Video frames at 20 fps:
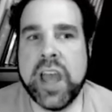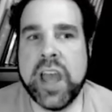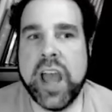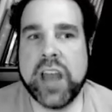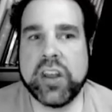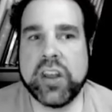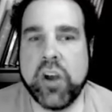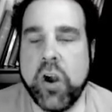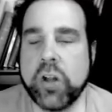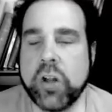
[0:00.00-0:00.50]

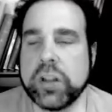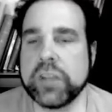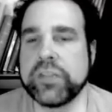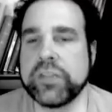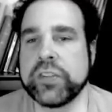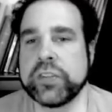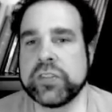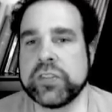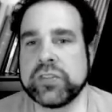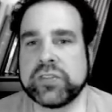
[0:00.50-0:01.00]
and all of
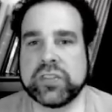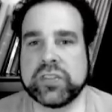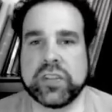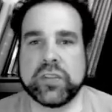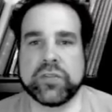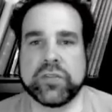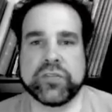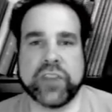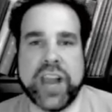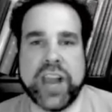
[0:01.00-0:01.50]
whose
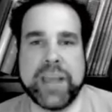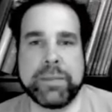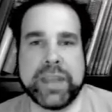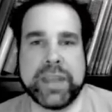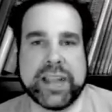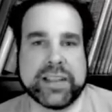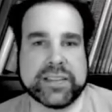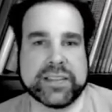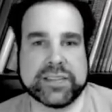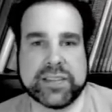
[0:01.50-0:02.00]

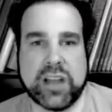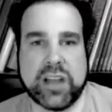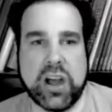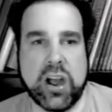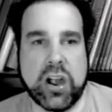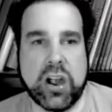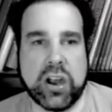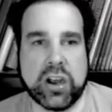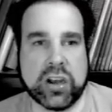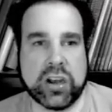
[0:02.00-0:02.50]
framings
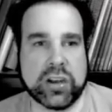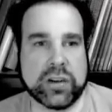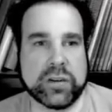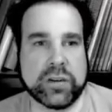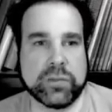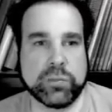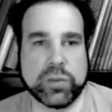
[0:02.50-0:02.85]
are